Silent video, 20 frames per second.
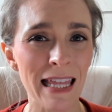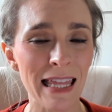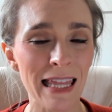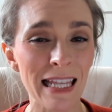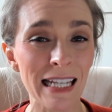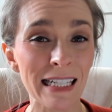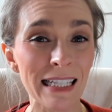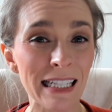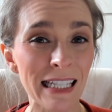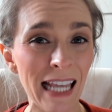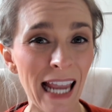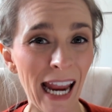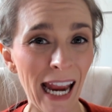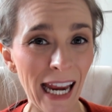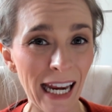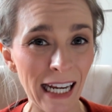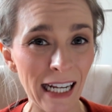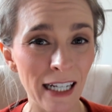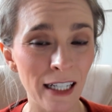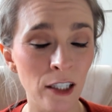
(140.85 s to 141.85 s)
This
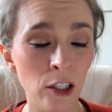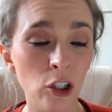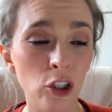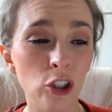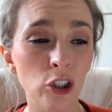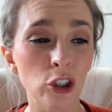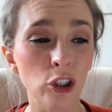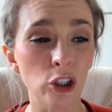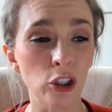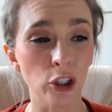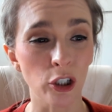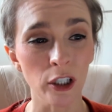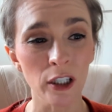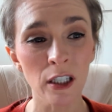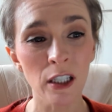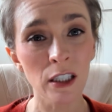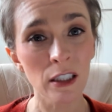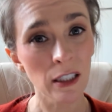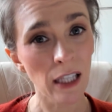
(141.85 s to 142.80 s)
can look